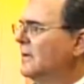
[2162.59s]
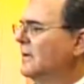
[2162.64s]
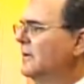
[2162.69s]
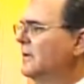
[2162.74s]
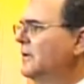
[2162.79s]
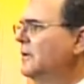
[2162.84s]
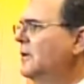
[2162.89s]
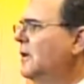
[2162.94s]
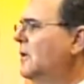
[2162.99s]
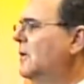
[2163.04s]

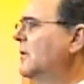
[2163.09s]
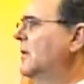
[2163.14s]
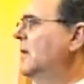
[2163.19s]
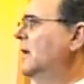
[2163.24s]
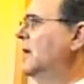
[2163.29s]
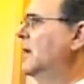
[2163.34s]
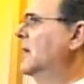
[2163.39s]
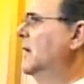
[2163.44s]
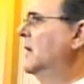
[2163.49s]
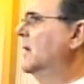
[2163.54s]
You know,
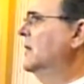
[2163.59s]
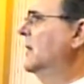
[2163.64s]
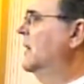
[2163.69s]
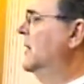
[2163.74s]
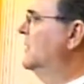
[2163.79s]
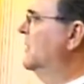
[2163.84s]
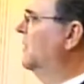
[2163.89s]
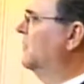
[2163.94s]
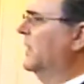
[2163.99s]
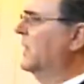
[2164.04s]
it, it,
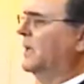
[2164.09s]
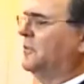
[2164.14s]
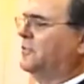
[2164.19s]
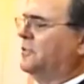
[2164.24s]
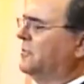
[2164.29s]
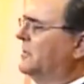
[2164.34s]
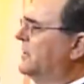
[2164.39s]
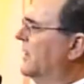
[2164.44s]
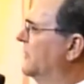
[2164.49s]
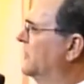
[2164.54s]
don't get
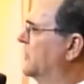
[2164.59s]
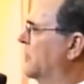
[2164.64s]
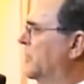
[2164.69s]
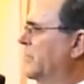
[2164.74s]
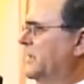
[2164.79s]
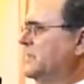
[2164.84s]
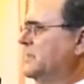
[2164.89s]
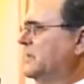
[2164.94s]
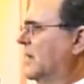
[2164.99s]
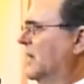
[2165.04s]
too comfortable
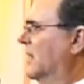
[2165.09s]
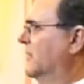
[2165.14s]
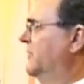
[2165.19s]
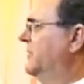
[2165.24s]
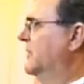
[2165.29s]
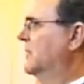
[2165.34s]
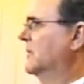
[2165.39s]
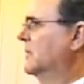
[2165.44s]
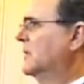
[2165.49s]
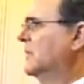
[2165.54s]
with this
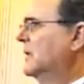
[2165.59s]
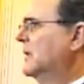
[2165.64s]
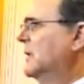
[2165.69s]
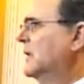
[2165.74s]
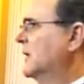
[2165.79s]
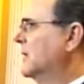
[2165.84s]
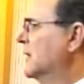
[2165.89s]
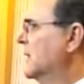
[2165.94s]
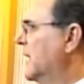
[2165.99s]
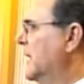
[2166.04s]
stuff.
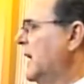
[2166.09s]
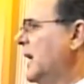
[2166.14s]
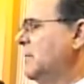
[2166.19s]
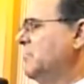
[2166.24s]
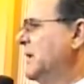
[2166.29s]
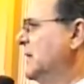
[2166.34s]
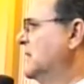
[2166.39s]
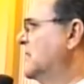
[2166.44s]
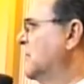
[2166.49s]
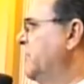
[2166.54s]
It ain't
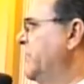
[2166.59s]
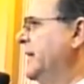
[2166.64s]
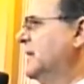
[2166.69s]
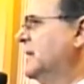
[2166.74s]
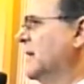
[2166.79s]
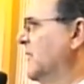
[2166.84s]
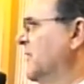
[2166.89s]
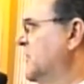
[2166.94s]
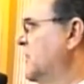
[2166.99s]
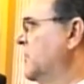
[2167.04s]
meant to be
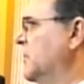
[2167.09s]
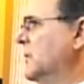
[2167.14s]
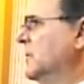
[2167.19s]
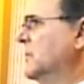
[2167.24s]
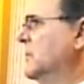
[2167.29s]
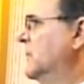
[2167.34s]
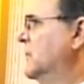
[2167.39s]
comfortable.